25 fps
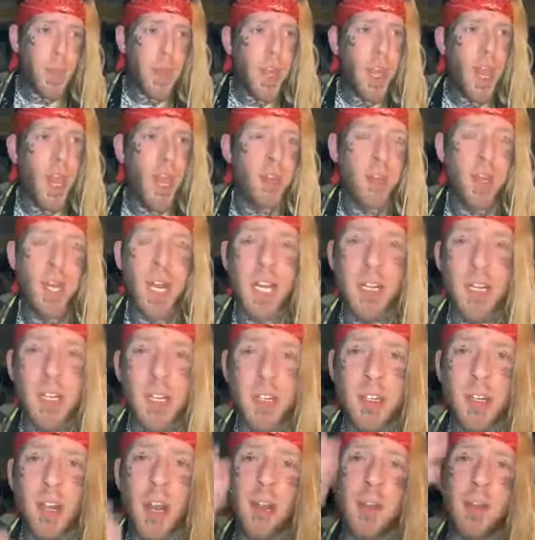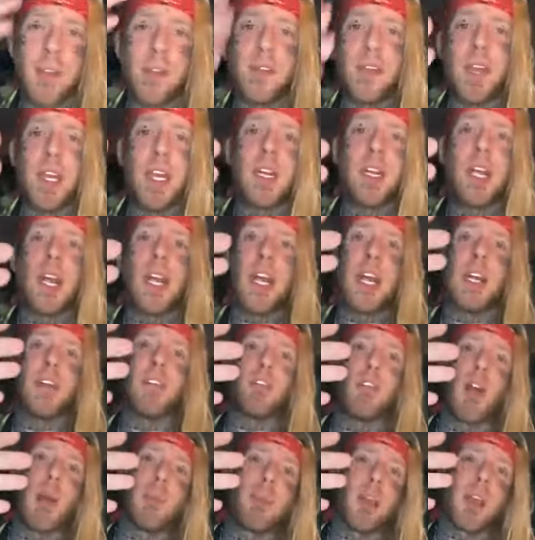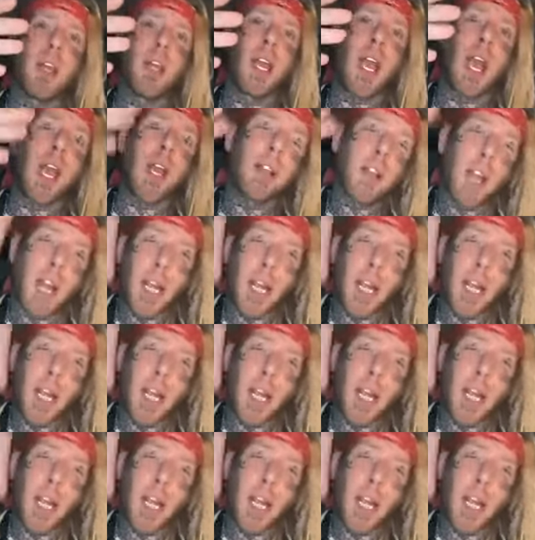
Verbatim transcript: I think I just saw the feed get interrupted again.